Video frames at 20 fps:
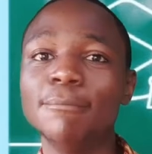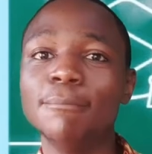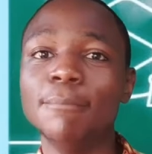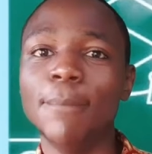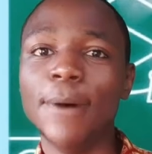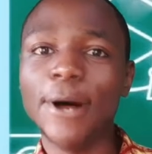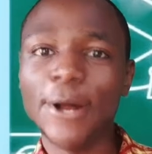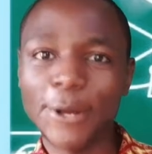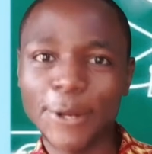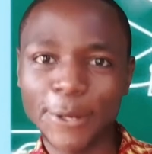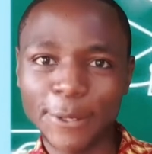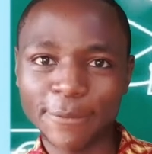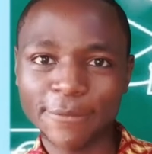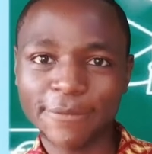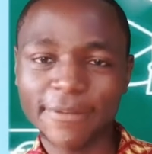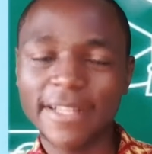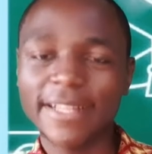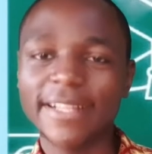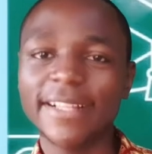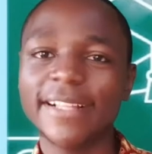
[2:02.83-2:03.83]

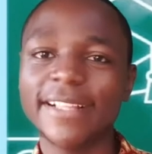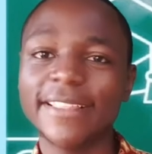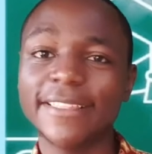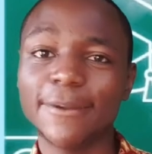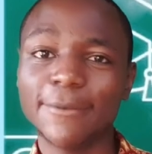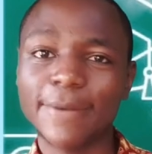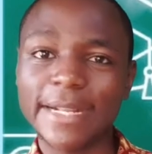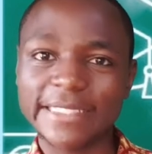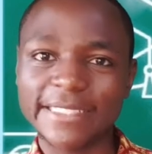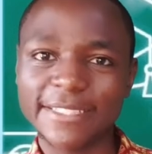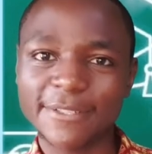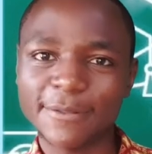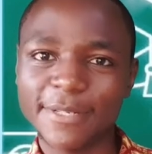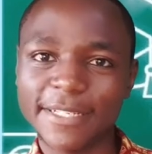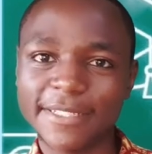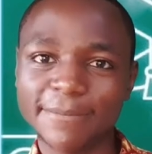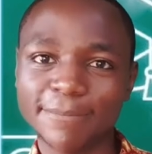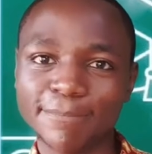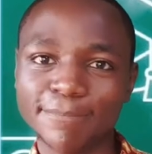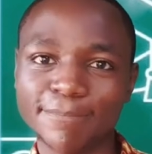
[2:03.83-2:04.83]
above the
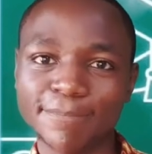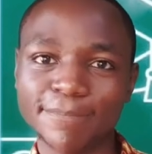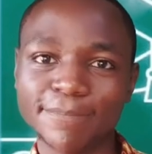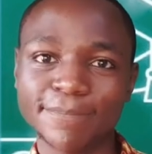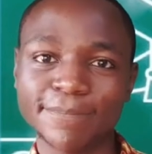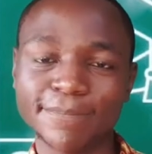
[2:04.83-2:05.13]
restaurant.